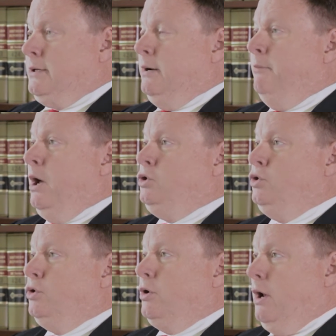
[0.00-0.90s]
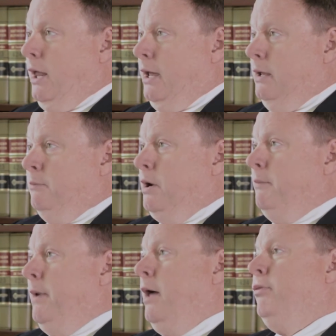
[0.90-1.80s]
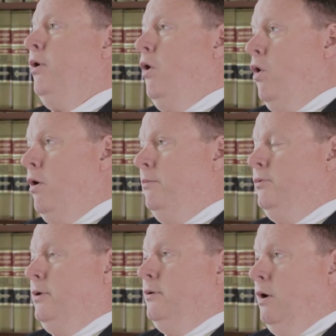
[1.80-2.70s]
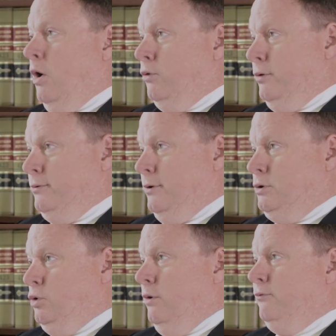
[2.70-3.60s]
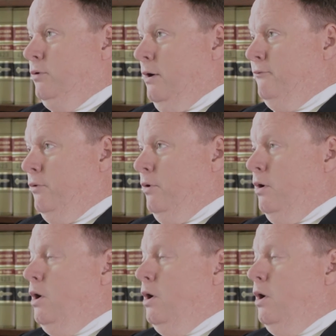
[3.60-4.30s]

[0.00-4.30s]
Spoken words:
and about your claim and about the harms and the losses that you have suffered.